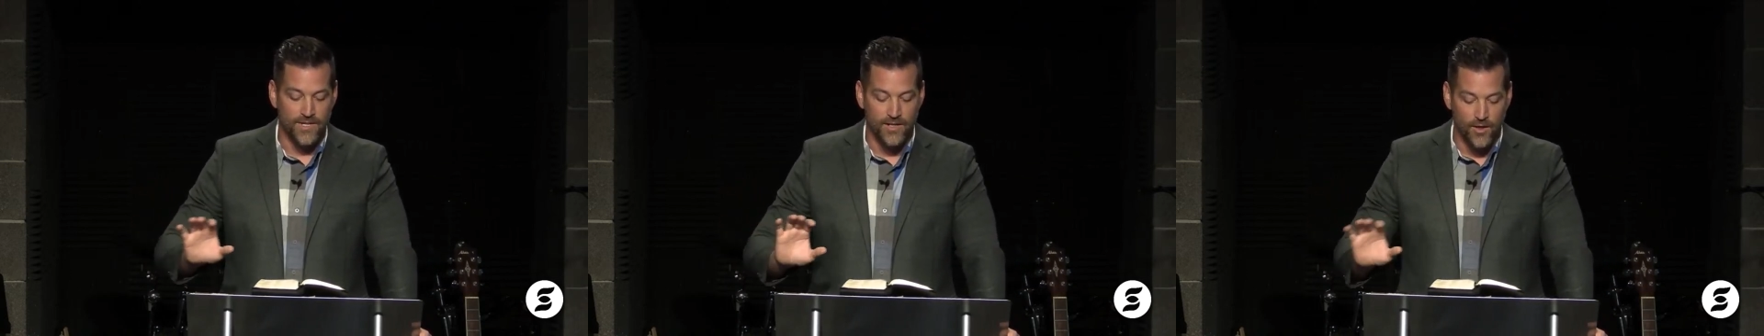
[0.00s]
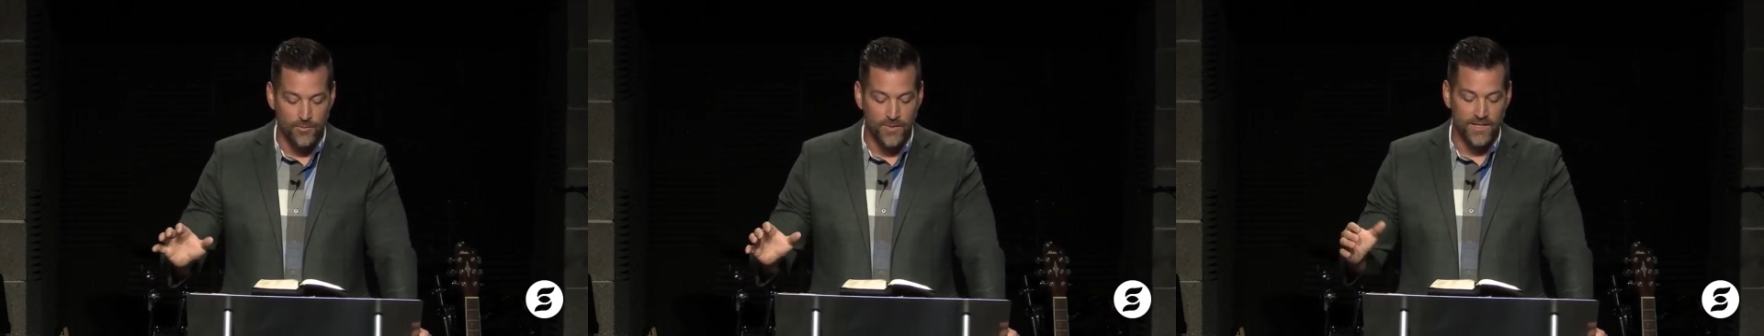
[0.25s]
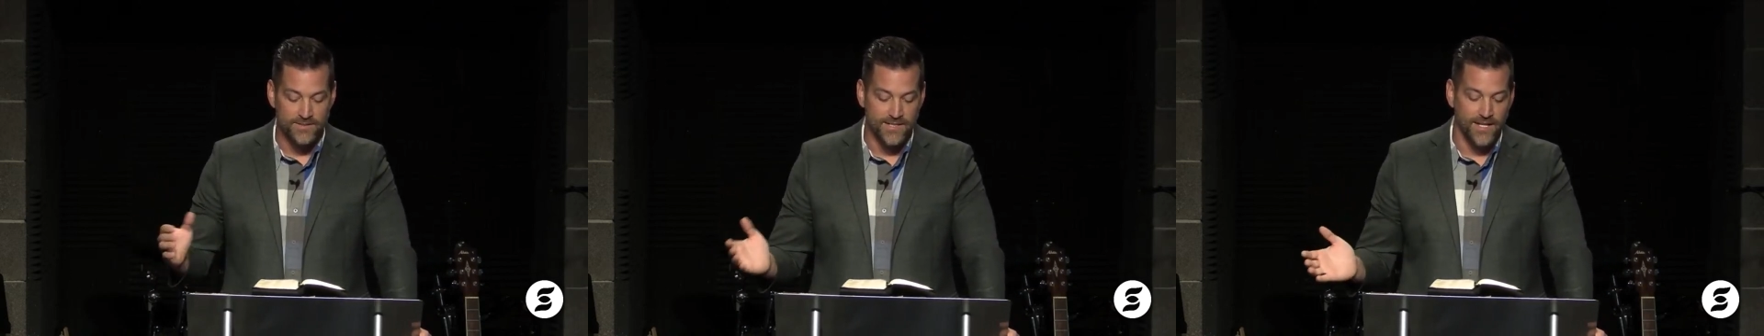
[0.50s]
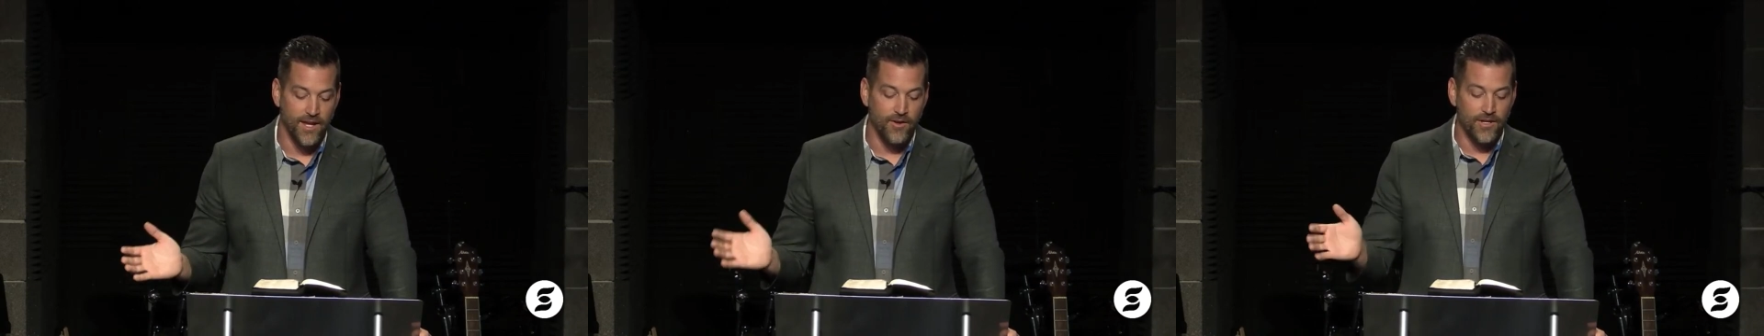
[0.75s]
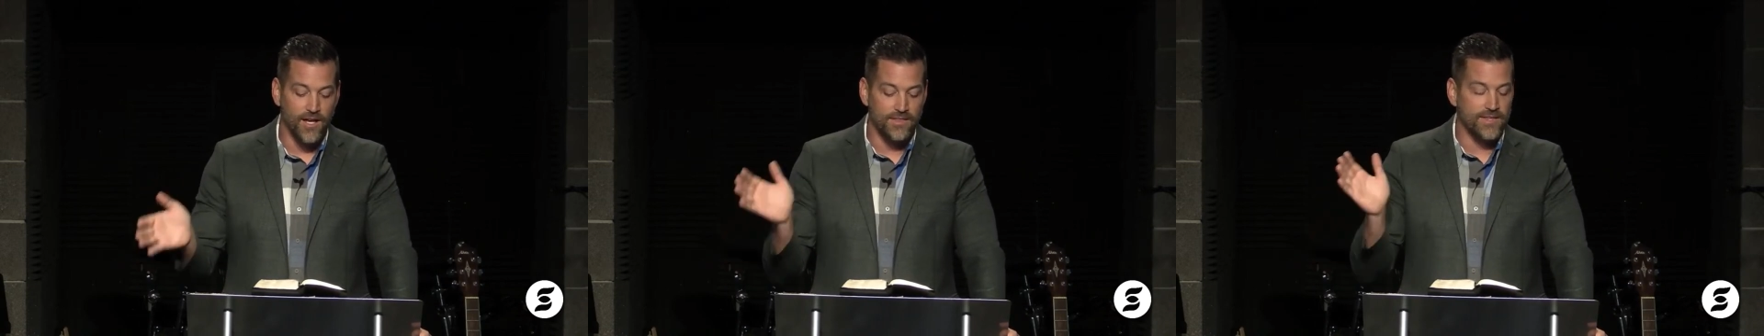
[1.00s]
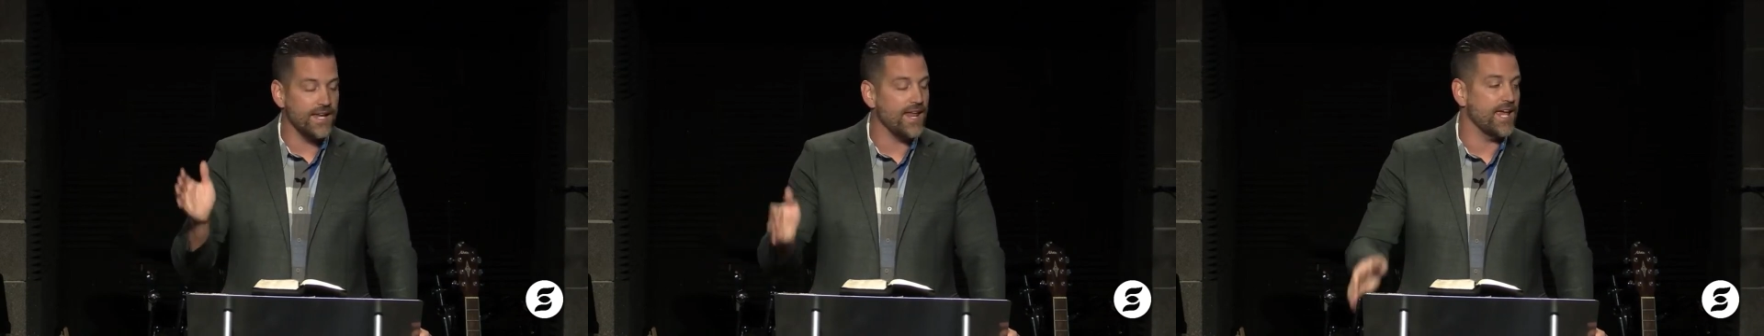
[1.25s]
and Naomi to carry
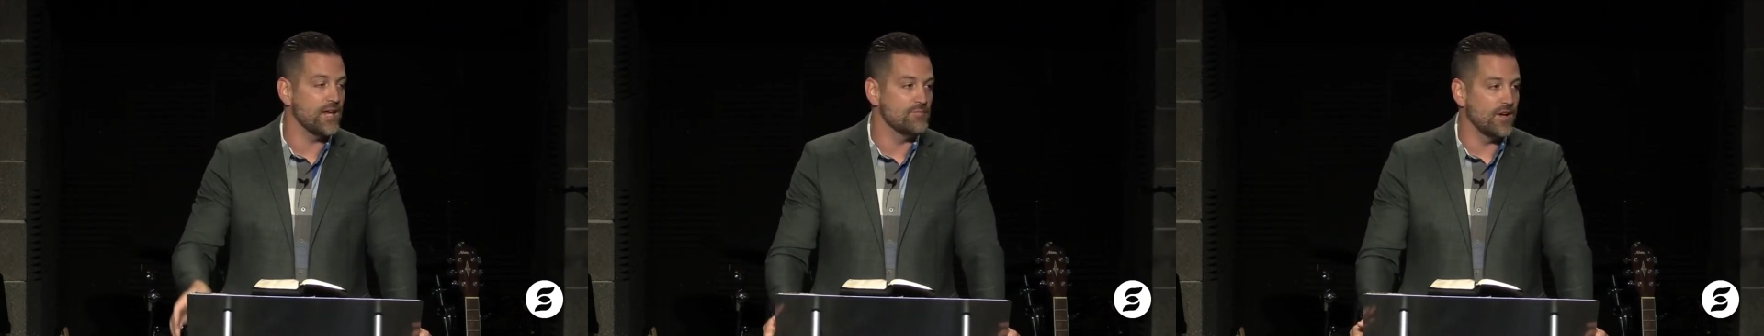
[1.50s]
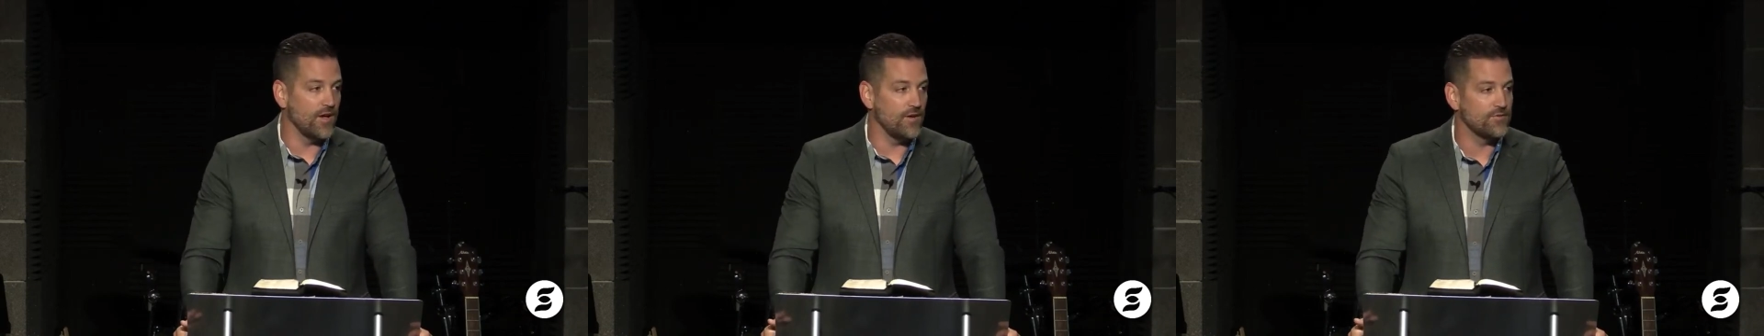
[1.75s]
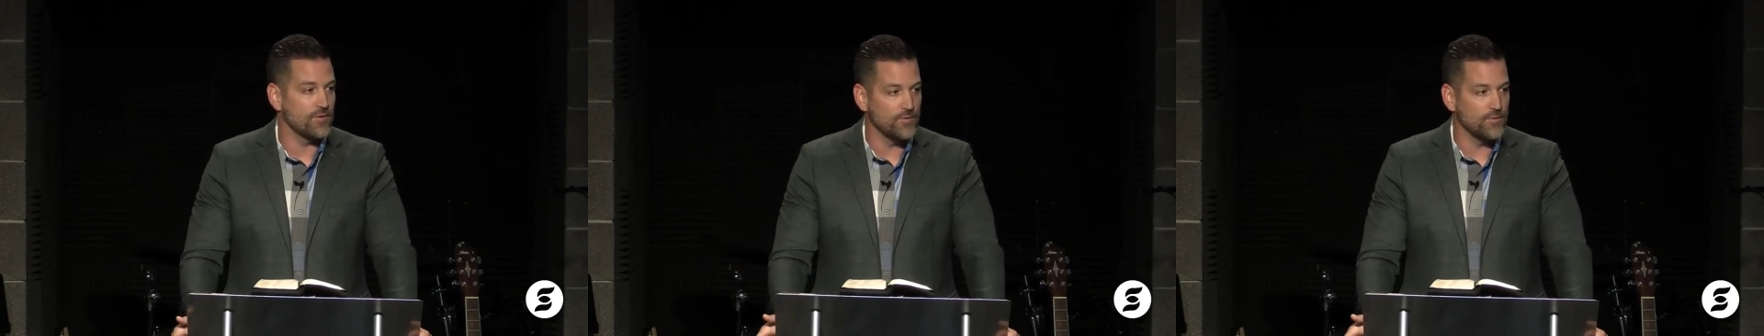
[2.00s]
on the name of